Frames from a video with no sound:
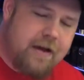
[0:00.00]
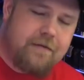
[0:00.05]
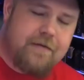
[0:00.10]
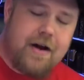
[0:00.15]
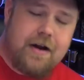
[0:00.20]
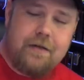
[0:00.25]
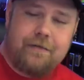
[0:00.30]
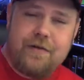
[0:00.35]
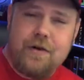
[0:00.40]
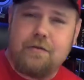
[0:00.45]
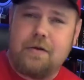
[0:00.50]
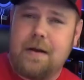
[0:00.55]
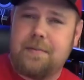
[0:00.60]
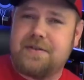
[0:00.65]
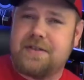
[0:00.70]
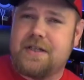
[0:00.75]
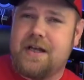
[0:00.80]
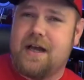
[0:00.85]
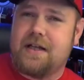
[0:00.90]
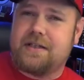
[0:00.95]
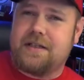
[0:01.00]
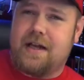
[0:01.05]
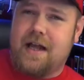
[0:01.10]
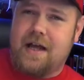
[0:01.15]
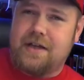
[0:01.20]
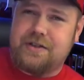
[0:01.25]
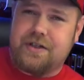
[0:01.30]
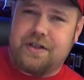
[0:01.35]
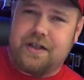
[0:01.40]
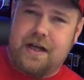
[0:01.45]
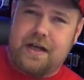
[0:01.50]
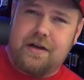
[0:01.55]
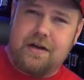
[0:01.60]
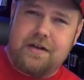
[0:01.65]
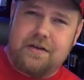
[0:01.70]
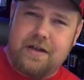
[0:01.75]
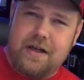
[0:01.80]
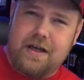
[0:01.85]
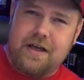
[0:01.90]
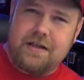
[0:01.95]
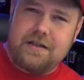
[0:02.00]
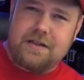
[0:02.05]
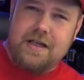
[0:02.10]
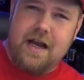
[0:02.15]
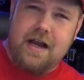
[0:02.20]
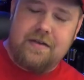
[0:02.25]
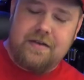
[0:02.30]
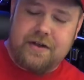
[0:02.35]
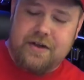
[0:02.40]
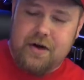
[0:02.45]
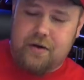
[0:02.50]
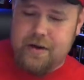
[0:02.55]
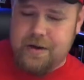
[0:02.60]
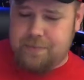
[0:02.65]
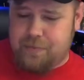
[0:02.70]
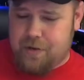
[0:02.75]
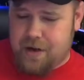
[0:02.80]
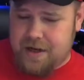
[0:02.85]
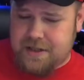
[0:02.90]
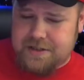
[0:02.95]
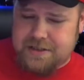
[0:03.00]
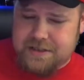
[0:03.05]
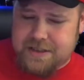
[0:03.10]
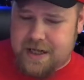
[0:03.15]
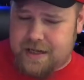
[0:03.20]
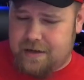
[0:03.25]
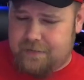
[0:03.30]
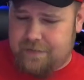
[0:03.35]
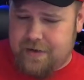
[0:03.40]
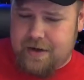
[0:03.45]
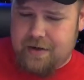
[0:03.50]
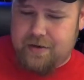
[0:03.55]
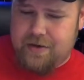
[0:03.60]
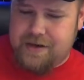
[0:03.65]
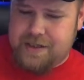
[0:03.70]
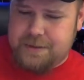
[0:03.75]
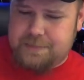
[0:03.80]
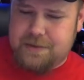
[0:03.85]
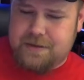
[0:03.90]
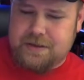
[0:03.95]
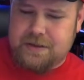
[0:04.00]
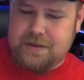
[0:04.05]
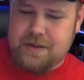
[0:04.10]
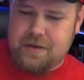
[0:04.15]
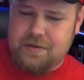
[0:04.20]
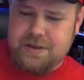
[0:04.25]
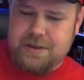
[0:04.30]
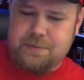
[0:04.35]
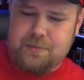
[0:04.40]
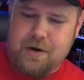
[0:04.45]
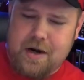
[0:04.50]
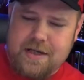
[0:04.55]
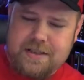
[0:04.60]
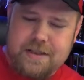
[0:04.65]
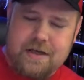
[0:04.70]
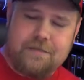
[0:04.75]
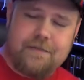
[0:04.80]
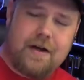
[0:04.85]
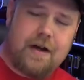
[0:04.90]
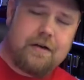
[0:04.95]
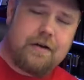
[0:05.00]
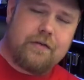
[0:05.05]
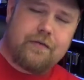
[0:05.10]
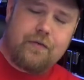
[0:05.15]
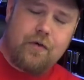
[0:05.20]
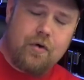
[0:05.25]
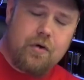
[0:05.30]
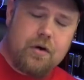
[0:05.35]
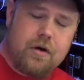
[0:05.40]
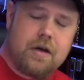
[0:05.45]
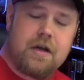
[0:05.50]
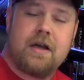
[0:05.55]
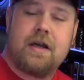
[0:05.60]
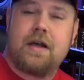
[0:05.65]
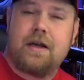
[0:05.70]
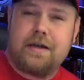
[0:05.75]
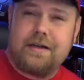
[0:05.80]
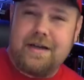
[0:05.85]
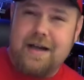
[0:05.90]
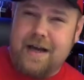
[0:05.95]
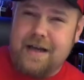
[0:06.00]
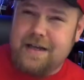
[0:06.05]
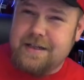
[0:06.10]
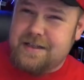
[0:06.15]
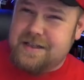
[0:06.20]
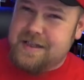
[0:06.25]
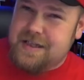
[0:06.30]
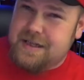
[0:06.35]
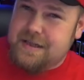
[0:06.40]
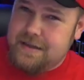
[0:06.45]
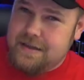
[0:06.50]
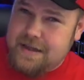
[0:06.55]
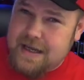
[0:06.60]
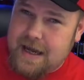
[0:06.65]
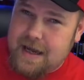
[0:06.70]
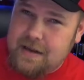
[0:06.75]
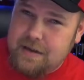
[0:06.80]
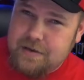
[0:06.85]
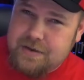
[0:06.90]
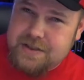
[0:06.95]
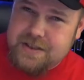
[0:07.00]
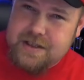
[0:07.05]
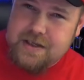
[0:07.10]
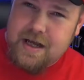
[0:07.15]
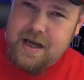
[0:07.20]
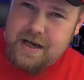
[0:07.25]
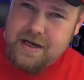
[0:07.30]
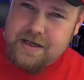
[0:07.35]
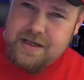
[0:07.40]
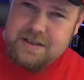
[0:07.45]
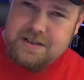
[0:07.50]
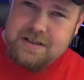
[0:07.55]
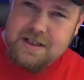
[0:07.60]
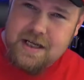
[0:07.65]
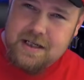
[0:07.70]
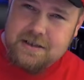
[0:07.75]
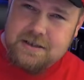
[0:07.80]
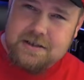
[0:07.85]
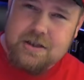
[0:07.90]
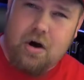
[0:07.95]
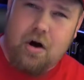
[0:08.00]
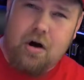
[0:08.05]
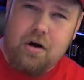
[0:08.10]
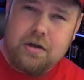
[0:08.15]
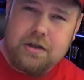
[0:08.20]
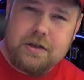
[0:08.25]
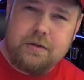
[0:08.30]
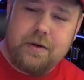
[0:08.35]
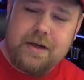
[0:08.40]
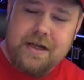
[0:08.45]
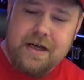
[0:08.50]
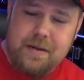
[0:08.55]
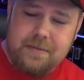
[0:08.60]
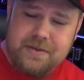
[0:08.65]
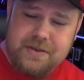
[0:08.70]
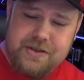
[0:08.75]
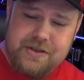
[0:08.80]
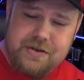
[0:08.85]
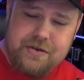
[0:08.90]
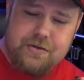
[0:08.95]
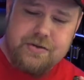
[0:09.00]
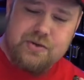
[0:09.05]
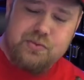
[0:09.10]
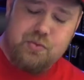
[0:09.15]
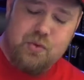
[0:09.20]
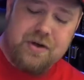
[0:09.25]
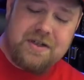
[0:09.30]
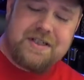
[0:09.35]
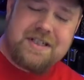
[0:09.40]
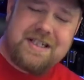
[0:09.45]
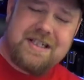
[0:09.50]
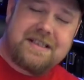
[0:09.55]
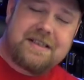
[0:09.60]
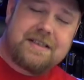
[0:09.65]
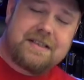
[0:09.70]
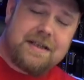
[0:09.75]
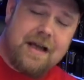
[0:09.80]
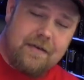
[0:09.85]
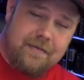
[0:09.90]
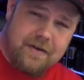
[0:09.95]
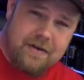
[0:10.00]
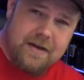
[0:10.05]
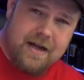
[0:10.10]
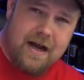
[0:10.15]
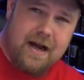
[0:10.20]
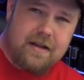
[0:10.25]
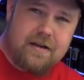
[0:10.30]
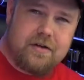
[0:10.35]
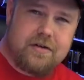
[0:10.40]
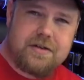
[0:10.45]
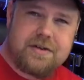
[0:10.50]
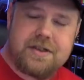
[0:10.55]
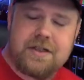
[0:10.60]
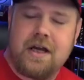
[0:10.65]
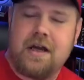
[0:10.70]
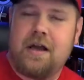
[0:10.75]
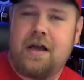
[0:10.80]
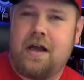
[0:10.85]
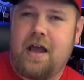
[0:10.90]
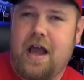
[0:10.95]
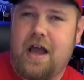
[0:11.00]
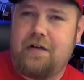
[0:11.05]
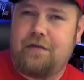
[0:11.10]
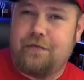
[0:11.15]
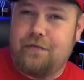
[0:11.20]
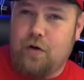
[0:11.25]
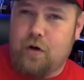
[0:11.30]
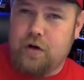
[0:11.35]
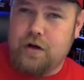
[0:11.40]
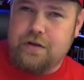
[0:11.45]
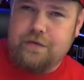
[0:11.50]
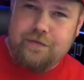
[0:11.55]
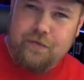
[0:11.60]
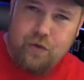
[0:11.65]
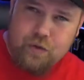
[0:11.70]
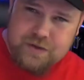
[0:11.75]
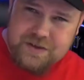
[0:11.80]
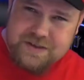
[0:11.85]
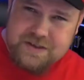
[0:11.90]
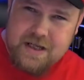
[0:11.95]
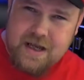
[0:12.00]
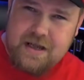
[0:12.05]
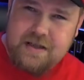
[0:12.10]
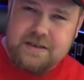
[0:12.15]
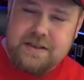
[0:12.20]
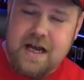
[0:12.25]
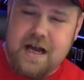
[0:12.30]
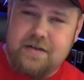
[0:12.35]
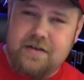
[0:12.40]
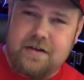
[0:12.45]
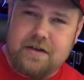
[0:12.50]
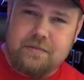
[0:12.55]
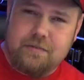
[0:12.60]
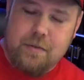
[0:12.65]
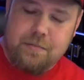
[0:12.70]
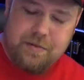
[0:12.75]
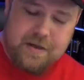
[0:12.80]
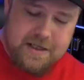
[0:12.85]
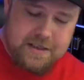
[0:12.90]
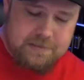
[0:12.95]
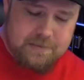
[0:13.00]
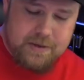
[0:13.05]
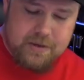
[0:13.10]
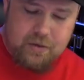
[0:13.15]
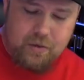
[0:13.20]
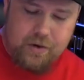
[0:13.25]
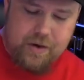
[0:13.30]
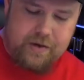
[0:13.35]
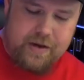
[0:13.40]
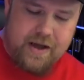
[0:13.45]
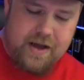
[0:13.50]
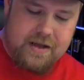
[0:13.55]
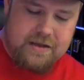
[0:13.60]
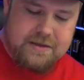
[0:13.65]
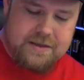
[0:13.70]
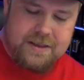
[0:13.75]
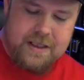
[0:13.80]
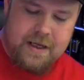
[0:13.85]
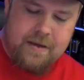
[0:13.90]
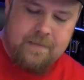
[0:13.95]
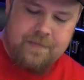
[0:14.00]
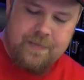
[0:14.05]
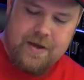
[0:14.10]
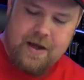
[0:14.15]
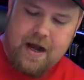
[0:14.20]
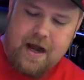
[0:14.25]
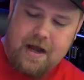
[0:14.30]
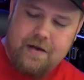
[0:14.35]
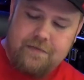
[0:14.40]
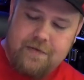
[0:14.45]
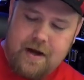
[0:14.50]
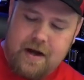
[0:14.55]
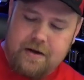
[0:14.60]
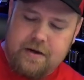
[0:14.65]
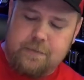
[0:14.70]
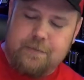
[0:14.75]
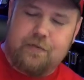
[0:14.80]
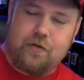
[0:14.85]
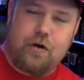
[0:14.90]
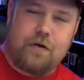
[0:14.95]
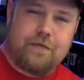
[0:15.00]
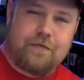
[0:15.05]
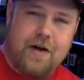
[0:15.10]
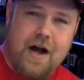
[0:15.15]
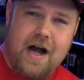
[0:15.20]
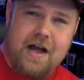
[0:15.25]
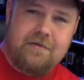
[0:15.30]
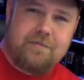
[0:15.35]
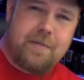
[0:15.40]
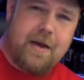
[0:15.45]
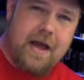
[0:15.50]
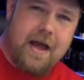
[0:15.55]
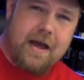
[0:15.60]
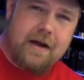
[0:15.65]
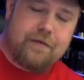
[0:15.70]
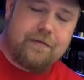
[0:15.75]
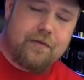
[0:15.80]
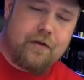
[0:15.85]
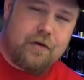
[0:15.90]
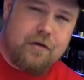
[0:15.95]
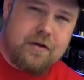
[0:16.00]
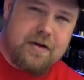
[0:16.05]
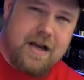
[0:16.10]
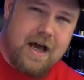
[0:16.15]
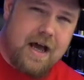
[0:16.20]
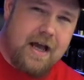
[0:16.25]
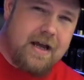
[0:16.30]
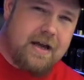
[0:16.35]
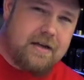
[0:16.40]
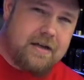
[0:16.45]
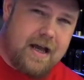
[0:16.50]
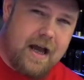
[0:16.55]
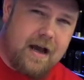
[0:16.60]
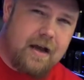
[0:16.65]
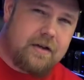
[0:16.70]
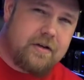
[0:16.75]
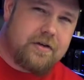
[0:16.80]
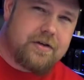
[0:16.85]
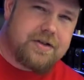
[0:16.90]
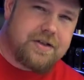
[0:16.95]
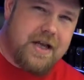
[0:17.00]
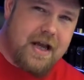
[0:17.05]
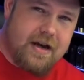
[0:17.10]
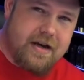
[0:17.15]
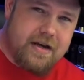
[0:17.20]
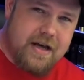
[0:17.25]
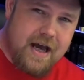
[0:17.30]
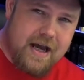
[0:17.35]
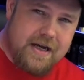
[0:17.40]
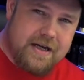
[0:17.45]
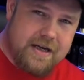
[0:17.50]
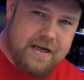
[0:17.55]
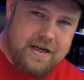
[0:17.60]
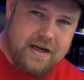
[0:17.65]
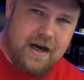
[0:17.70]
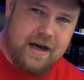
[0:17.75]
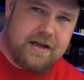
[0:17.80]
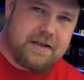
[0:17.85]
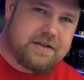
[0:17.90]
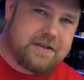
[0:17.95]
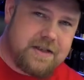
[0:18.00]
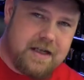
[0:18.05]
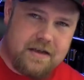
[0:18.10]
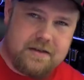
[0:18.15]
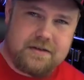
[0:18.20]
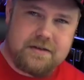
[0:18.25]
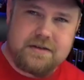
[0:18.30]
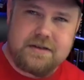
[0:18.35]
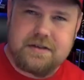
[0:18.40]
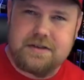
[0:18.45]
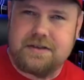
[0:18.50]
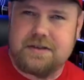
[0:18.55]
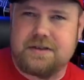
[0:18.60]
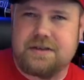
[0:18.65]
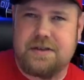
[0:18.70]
Found a few websites that actually carry these, and the going price kind of varies, but the lowest price I found it for, $19.90, all the way up to $27.44, and the replacement coil heads, I found them for a 5-pack for $9.99.